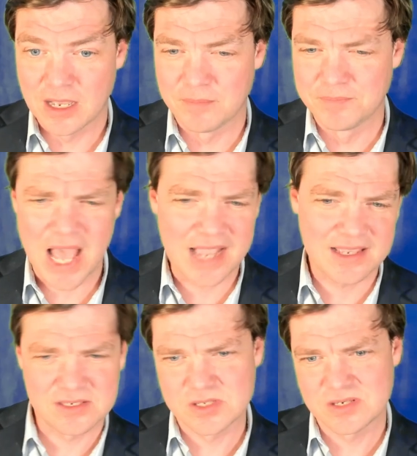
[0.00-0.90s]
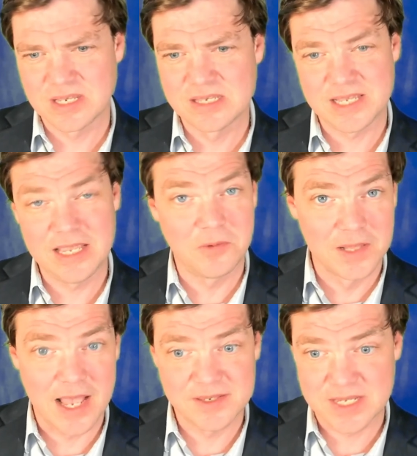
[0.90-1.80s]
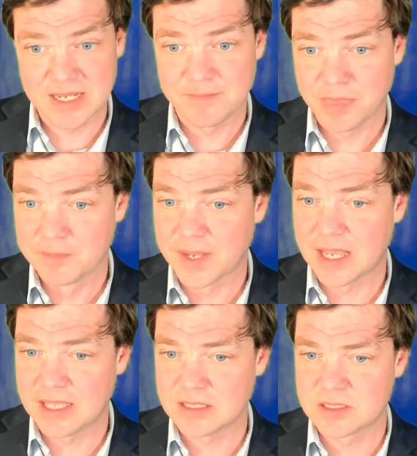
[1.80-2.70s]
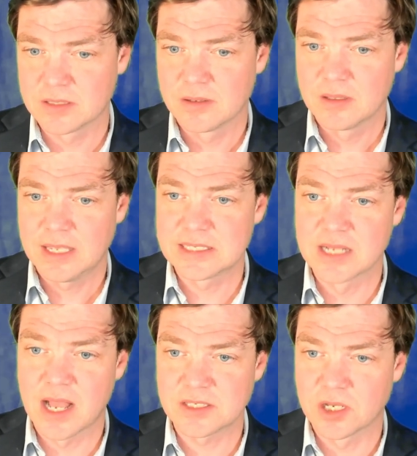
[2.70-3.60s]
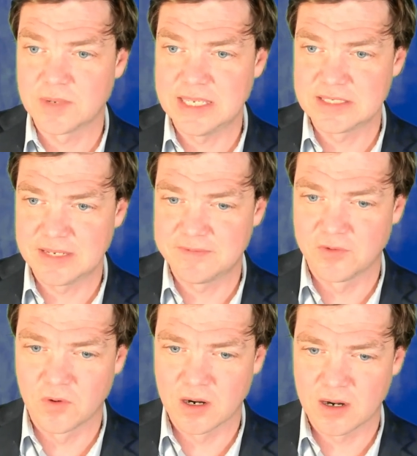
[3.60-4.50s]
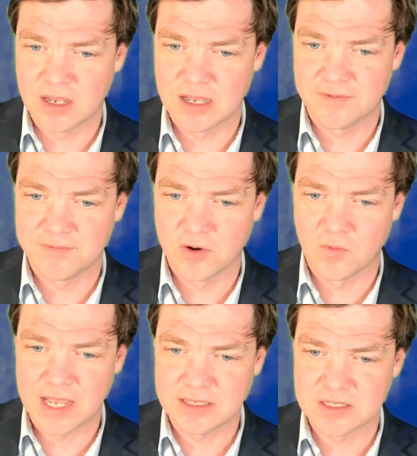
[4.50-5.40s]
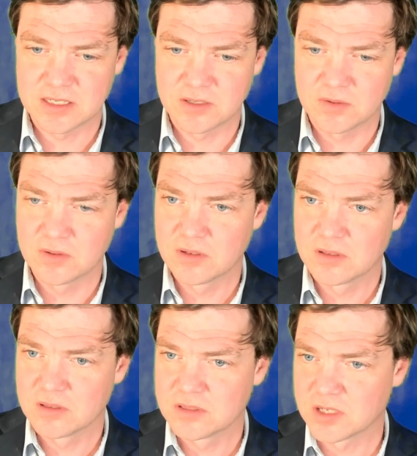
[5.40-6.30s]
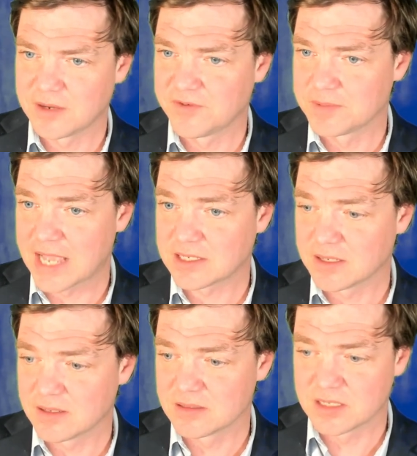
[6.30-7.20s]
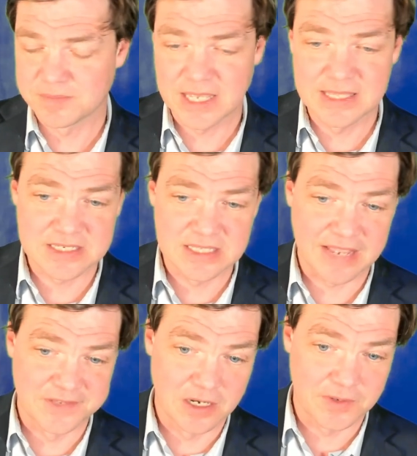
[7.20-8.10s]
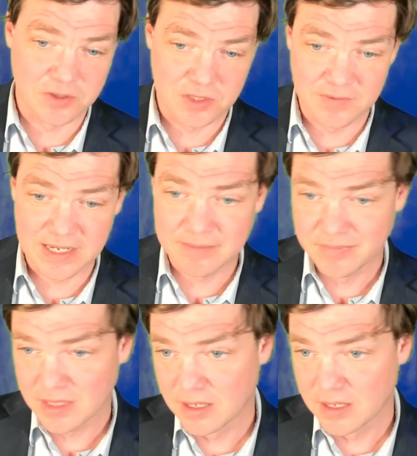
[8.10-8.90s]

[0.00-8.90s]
Black is equalizing, but it's not so easy for black to play this, and they have to know what they're doing.